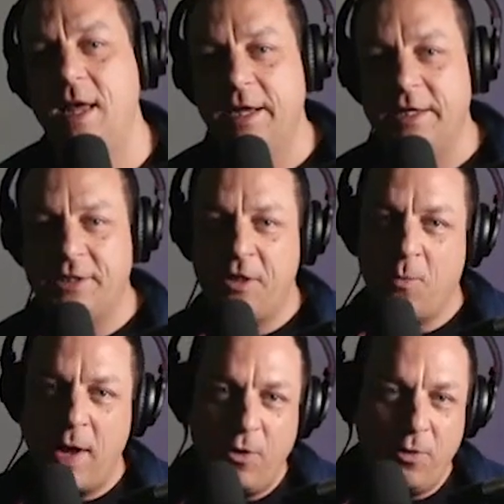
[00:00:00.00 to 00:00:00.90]
so that
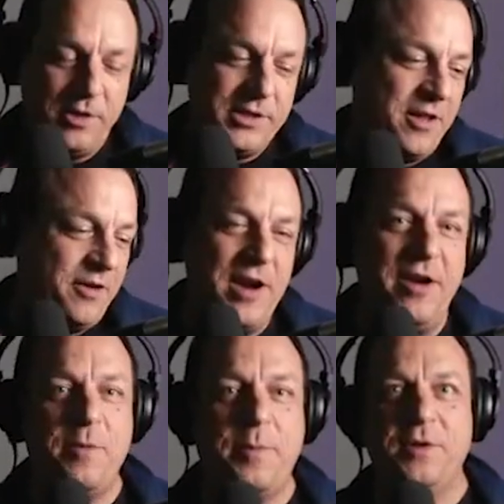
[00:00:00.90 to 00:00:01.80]
when all those other
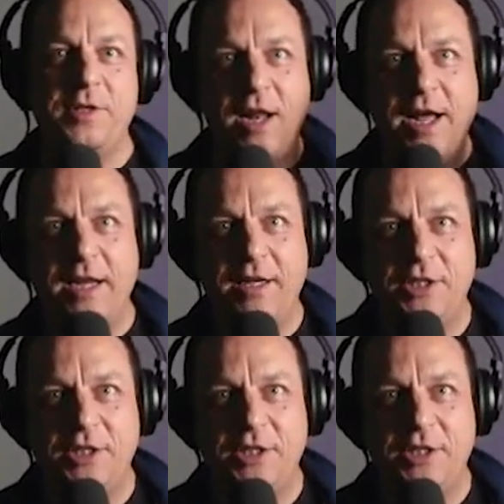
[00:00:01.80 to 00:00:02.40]
variables are like